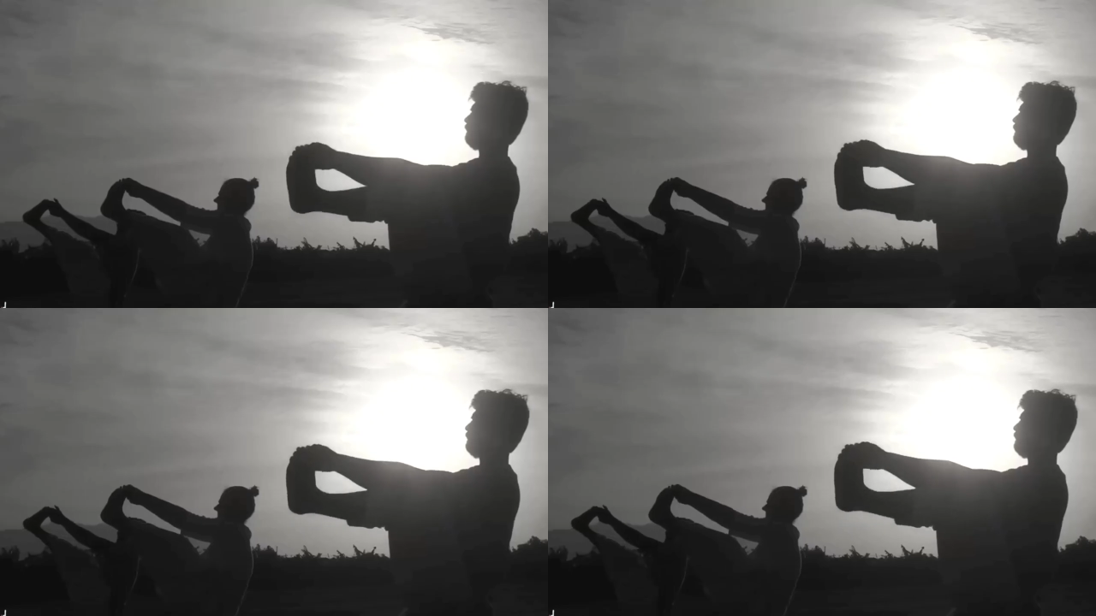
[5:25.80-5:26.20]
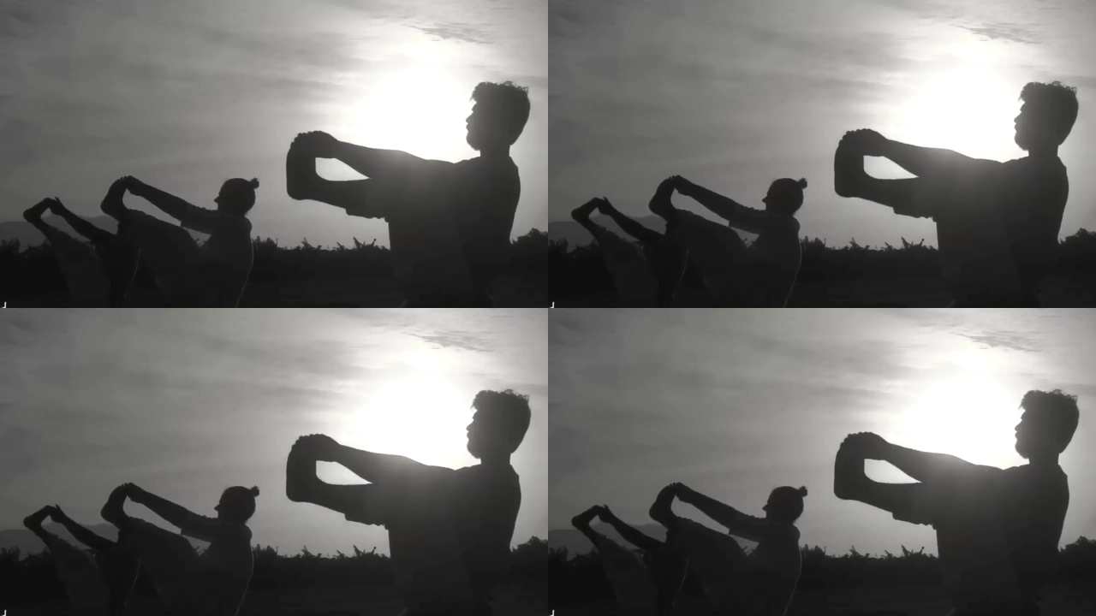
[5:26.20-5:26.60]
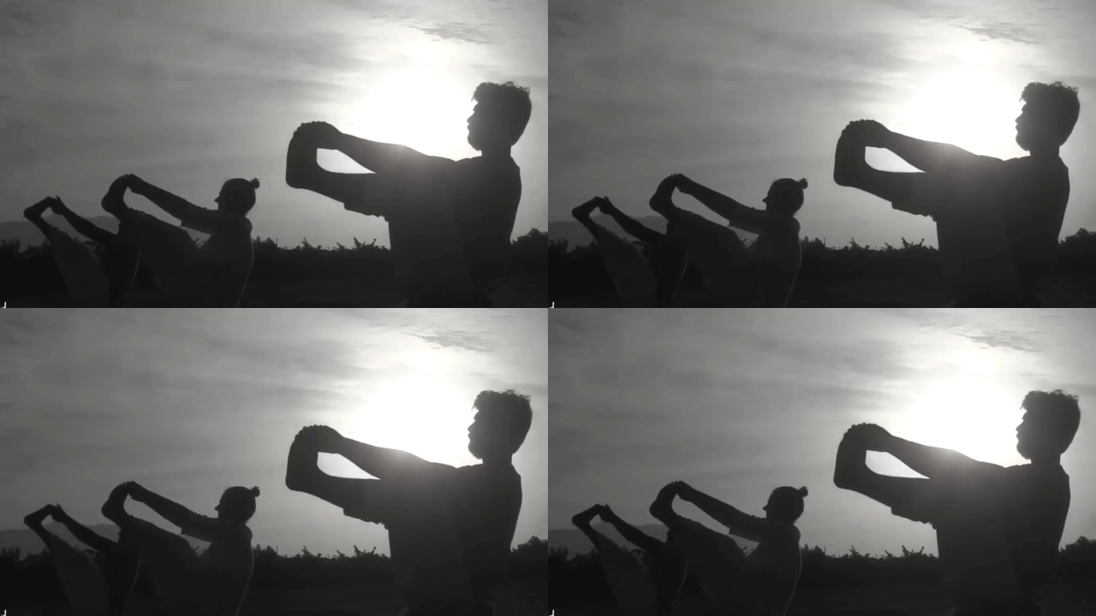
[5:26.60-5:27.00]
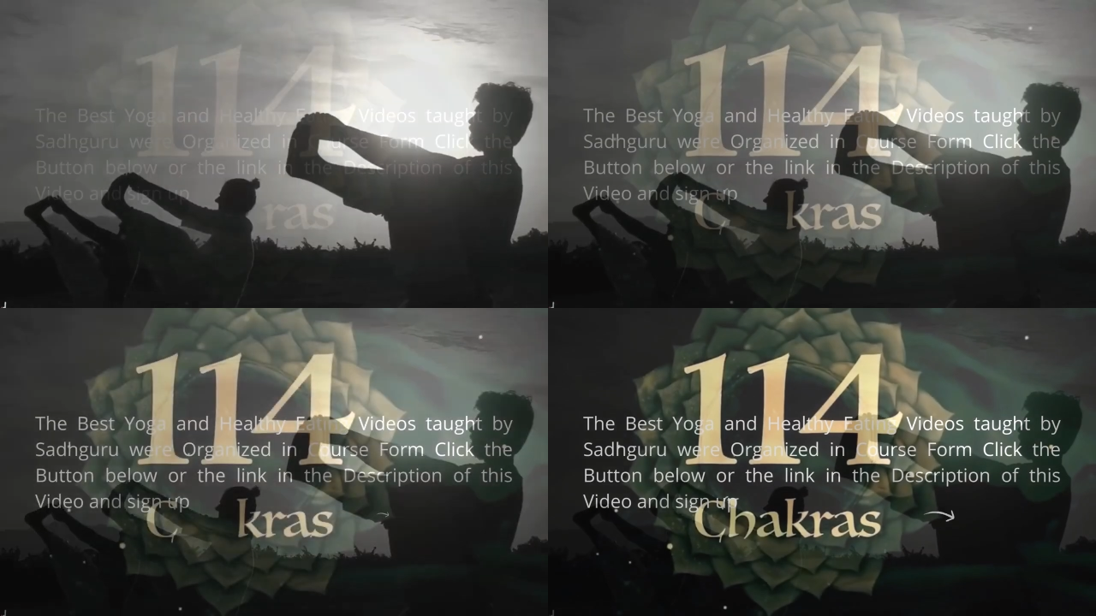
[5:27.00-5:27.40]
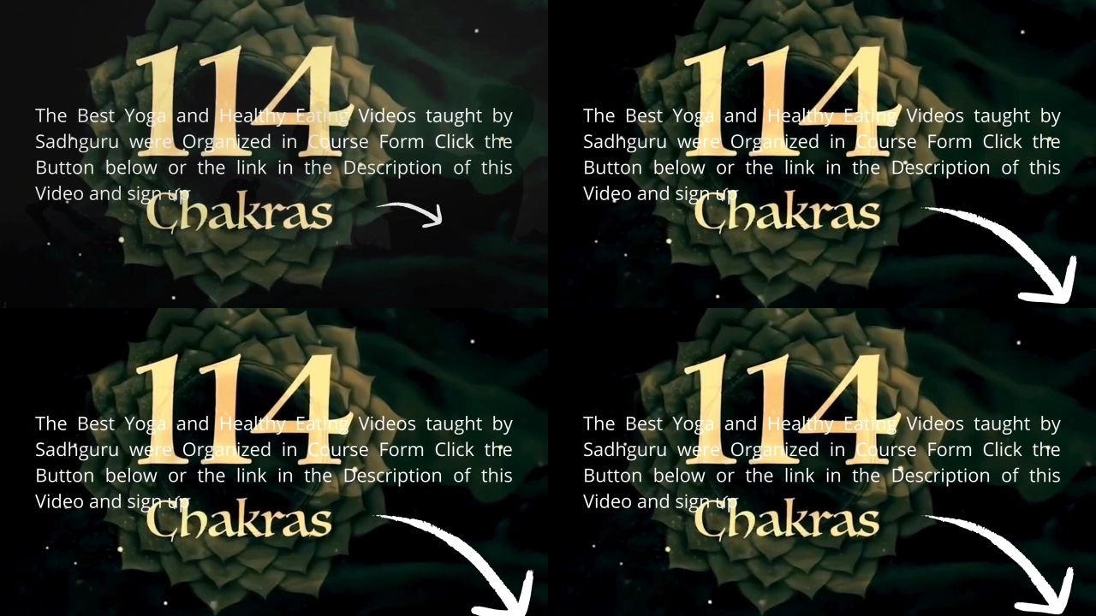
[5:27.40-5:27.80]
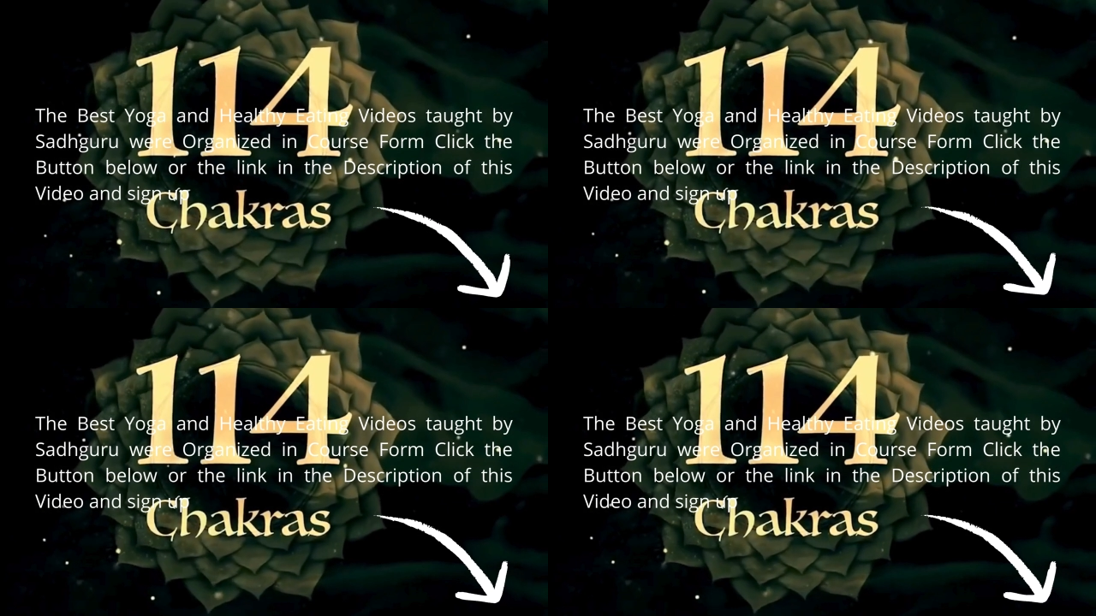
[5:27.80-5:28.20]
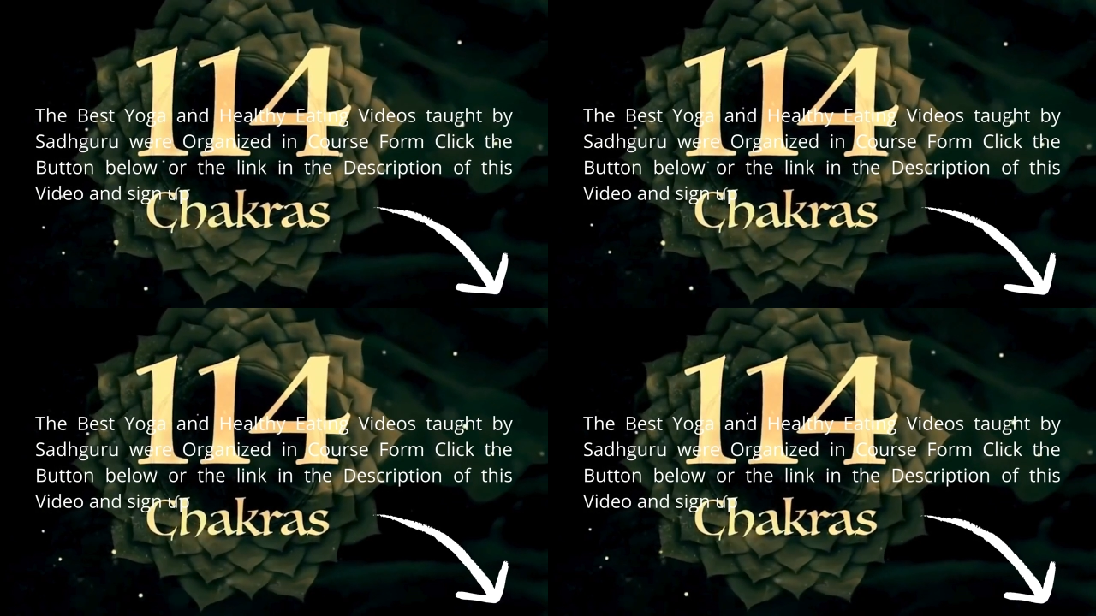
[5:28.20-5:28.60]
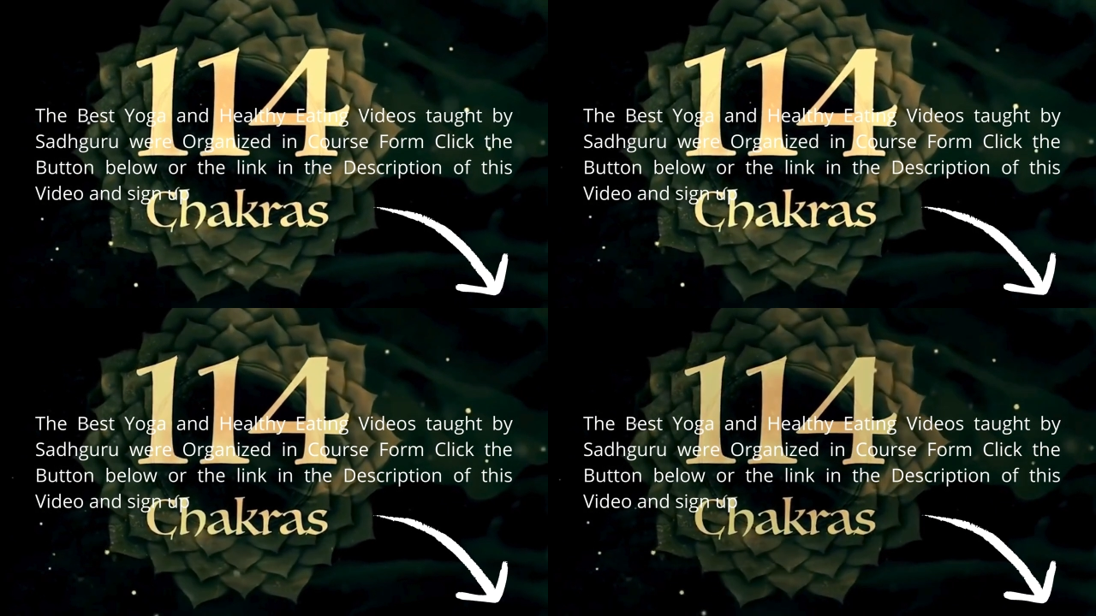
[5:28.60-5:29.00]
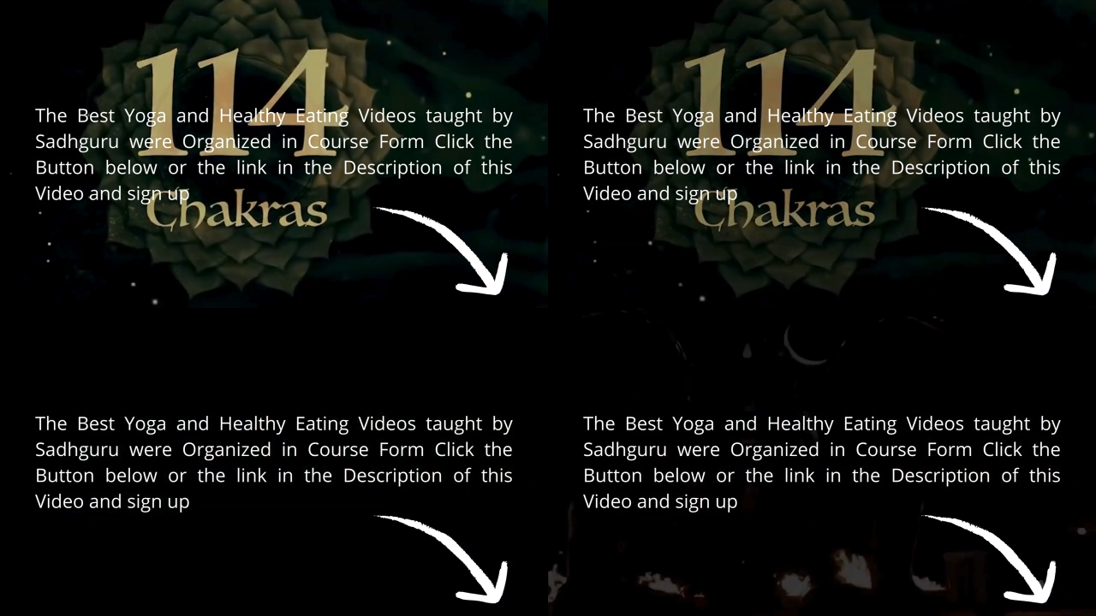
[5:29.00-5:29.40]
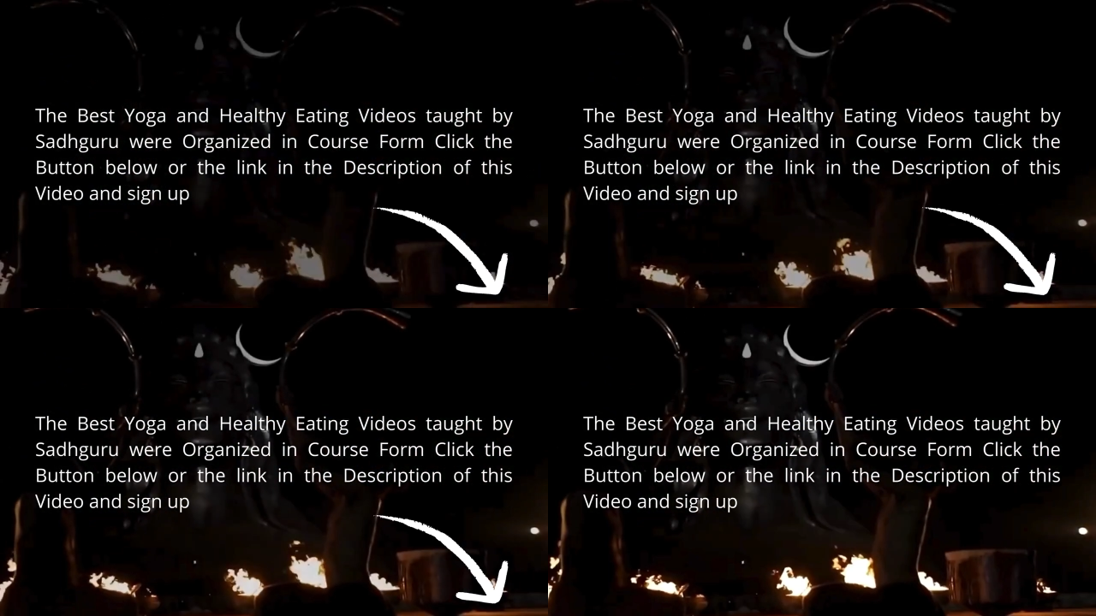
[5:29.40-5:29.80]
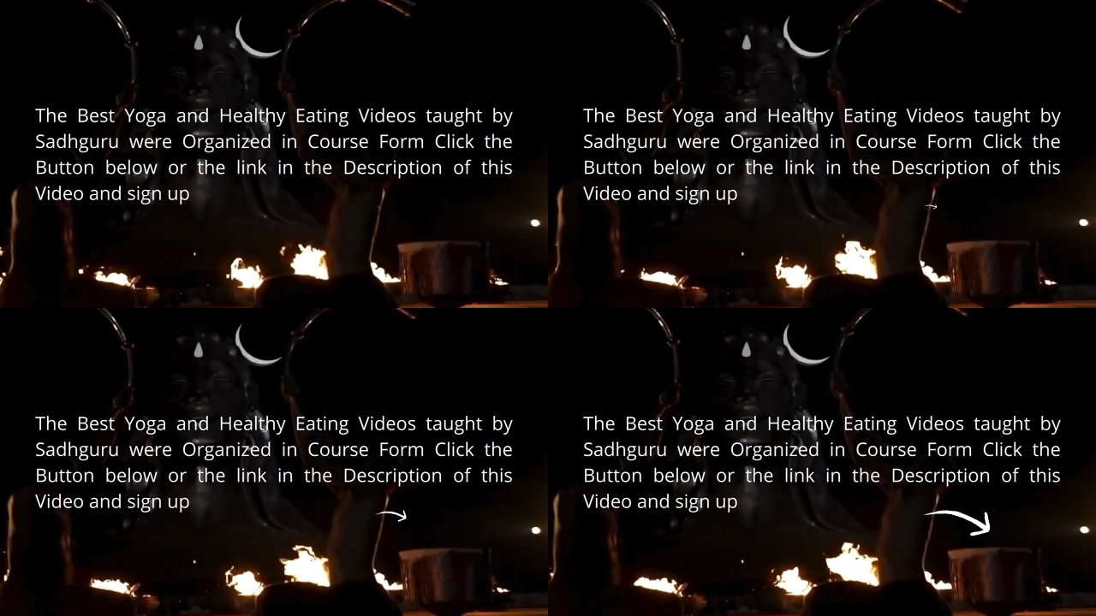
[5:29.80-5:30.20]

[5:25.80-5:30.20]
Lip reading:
(no speaker visible)